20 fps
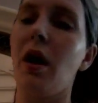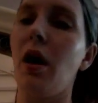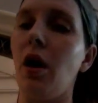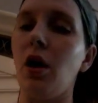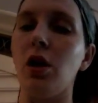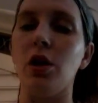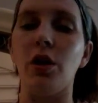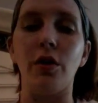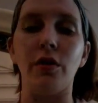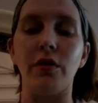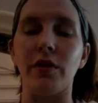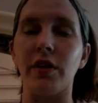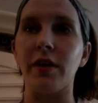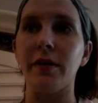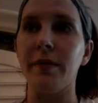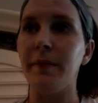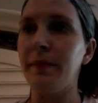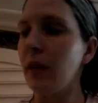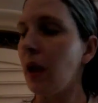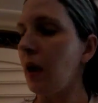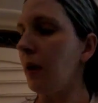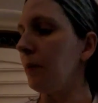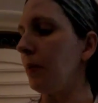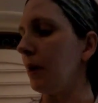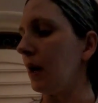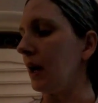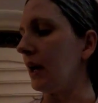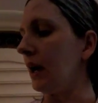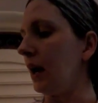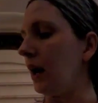all over
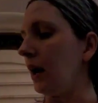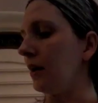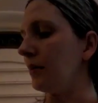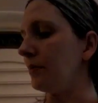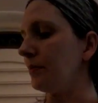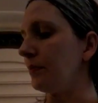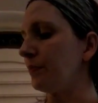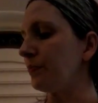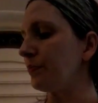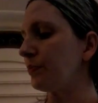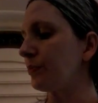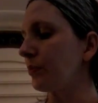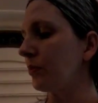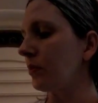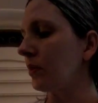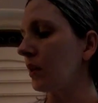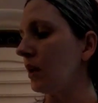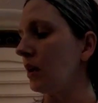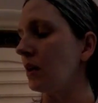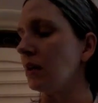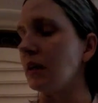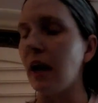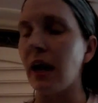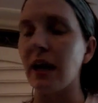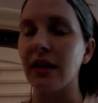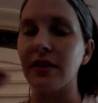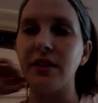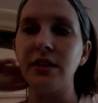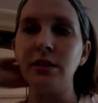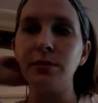but um,
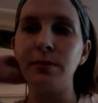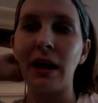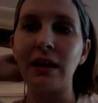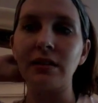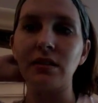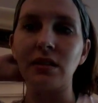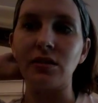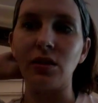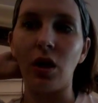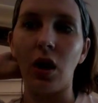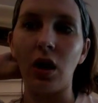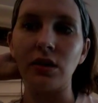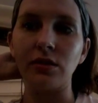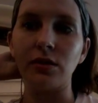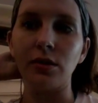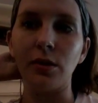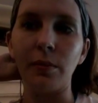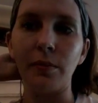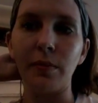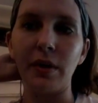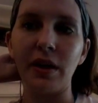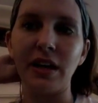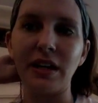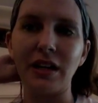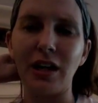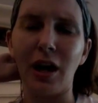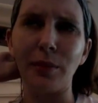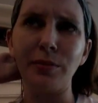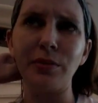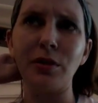yeah this mask is awesome
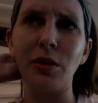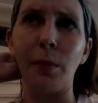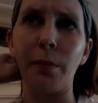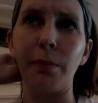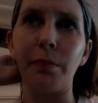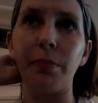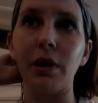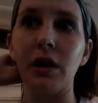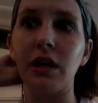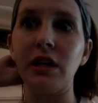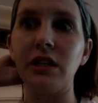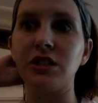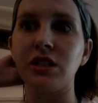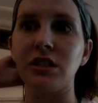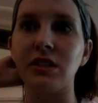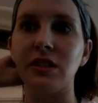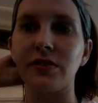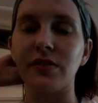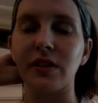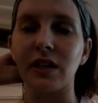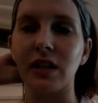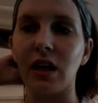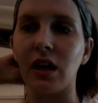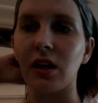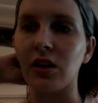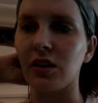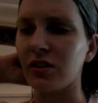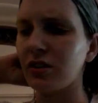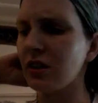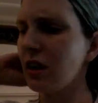it comes in a bunch of different
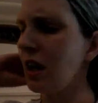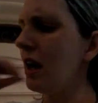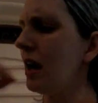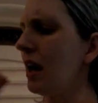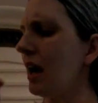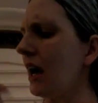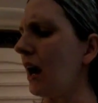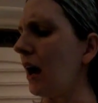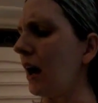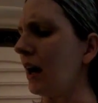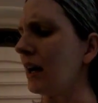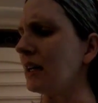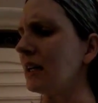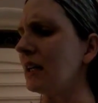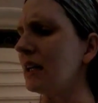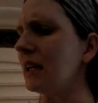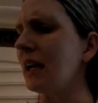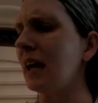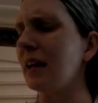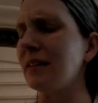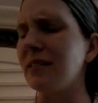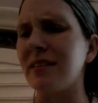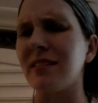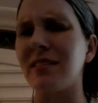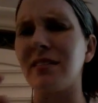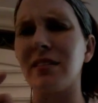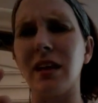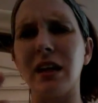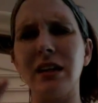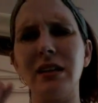colors uh, it has a
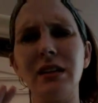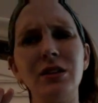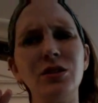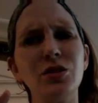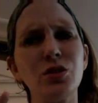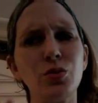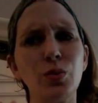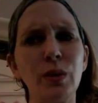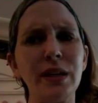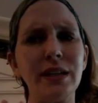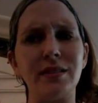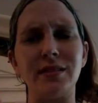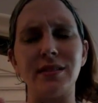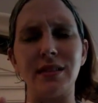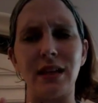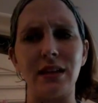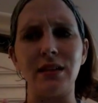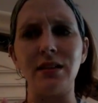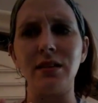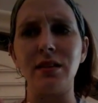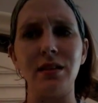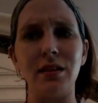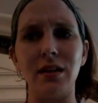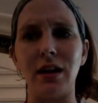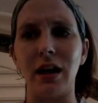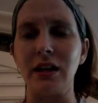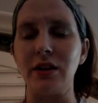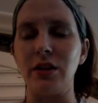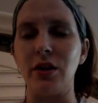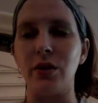slightly sweet scent
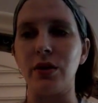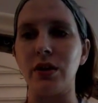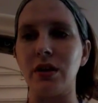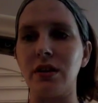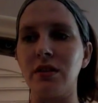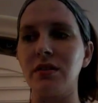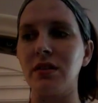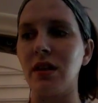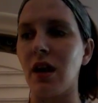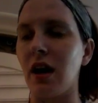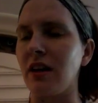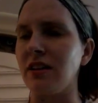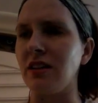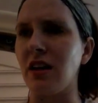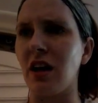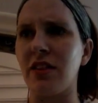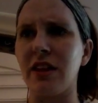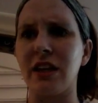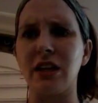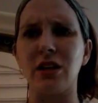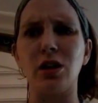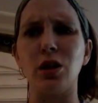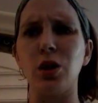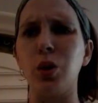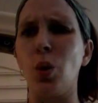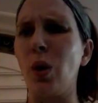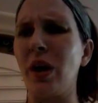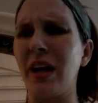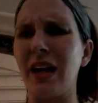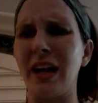i noticed uh, nothing
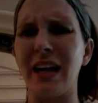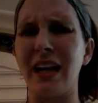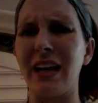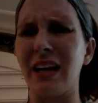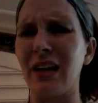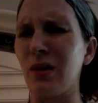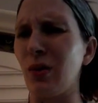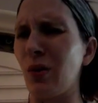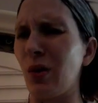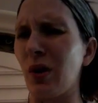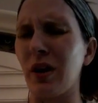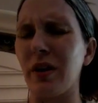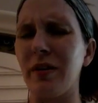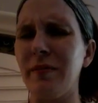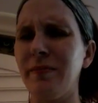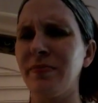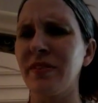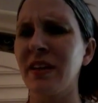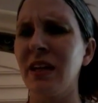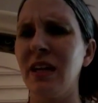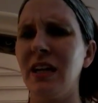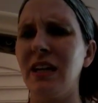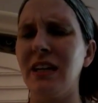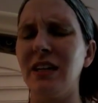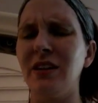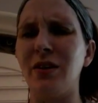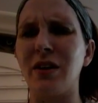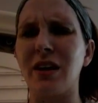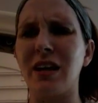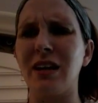cloying or
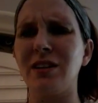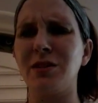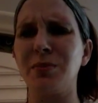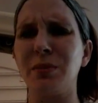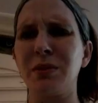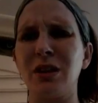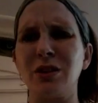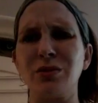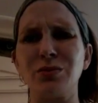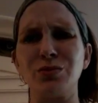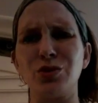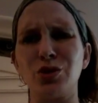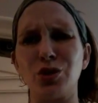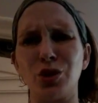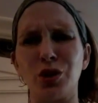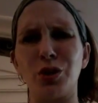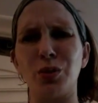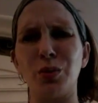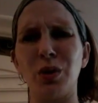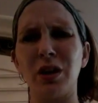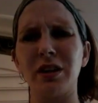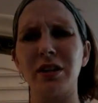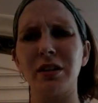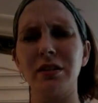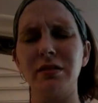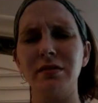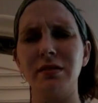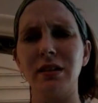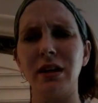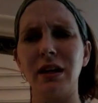you know it kind of smells like sugar
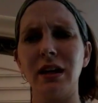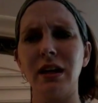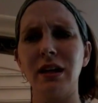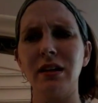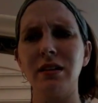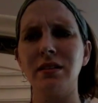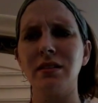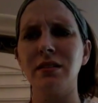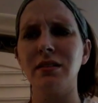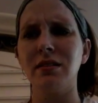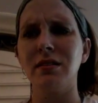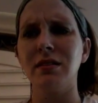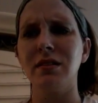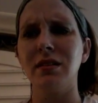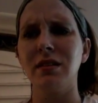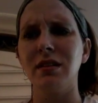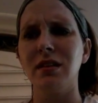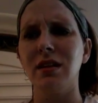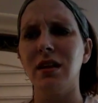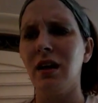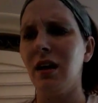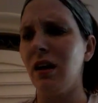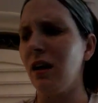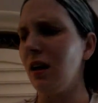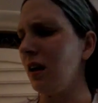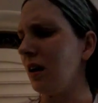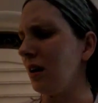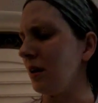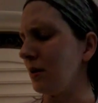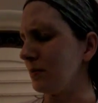water i guess
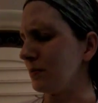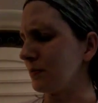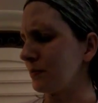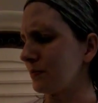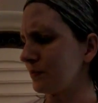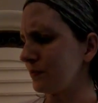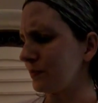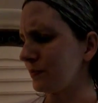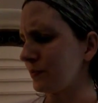um,